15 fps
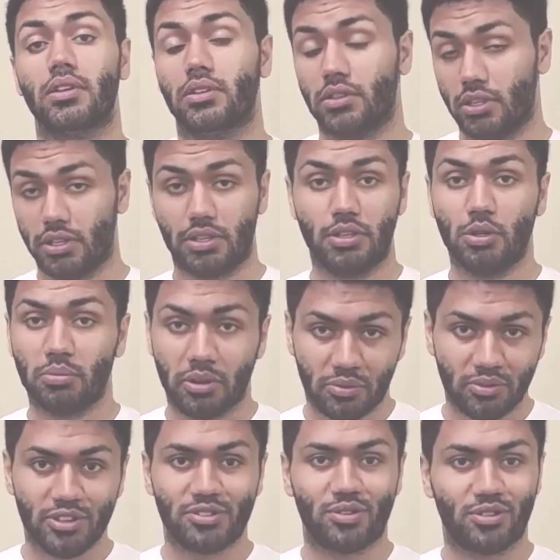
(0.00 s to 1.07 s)
The human
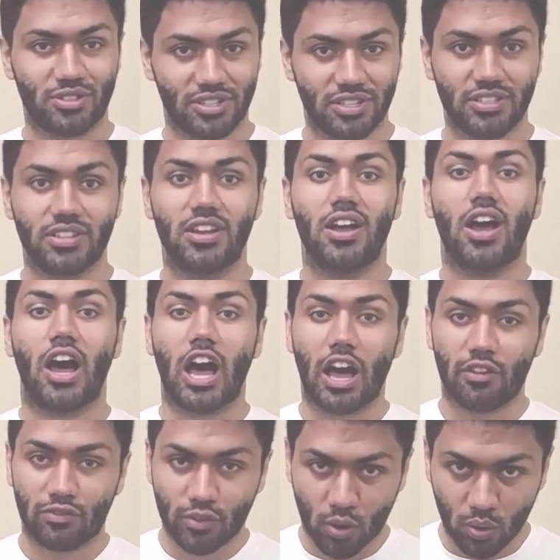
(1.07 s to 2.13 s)
resources,
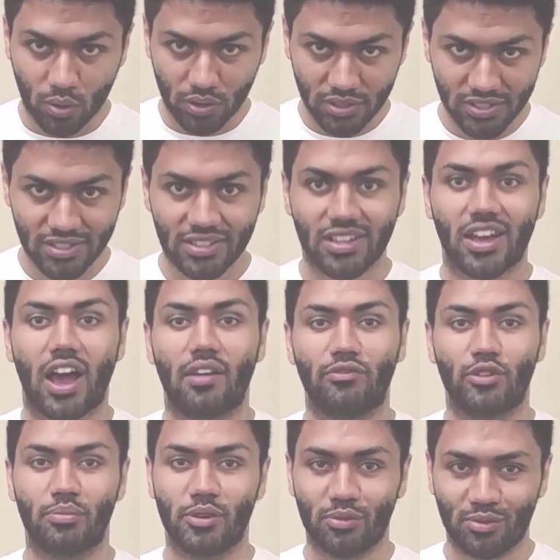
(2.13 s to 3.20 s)
of course, have
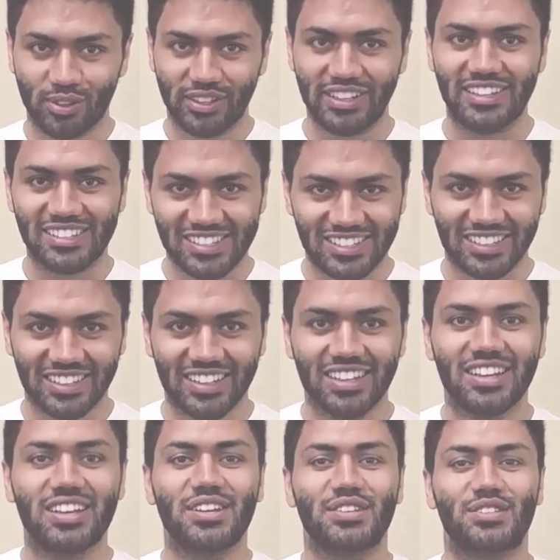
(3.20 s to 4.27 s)
to be released
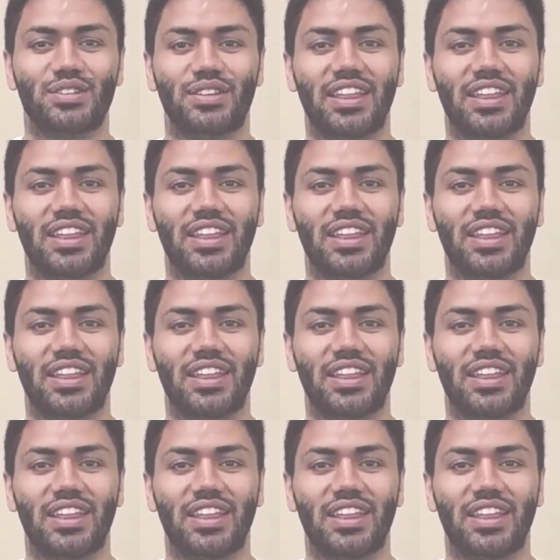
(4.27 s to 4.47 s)
so